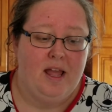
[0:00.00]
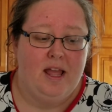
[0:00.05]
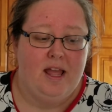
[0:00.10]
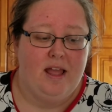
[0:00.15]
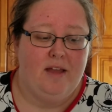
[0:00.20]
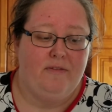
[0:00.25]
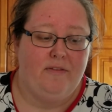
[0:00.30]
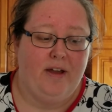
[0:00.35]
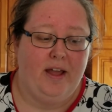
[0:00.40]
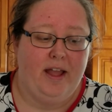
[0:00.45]

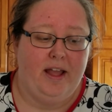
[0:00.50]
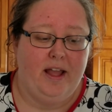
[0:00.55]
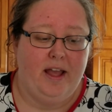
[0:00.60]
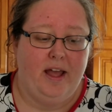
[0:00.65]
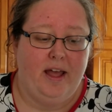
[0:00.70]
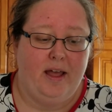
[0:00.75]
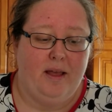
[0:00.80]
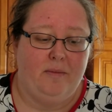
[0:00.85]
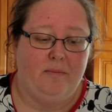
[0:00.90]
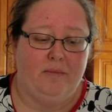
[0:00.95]
if
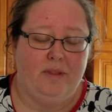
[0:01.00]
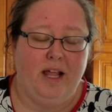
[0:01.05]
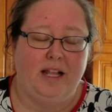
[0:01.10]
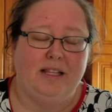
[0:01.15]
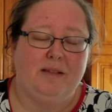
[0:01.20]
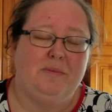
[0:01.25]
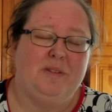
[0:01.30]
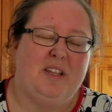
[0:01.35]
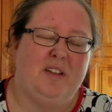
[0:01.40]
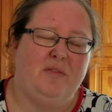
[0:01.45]
I let
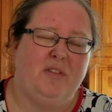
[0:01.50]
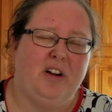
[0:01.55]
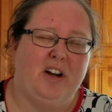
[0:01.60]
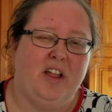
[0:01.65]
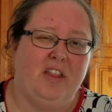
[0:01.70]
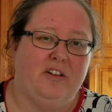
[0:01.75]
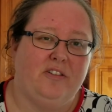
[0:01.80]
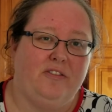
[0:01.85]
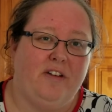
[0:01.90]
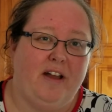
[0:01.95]
them sit for
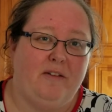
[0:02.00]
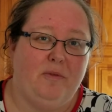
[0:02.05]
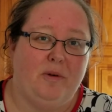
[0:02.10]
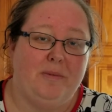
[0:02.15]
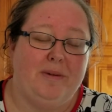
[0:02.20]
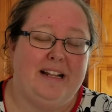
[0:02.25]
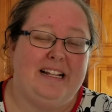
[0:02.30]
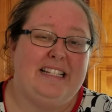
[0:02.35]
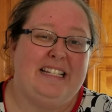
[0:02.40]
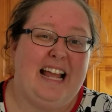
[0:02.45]
another 5 more
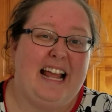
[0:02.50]
minutes.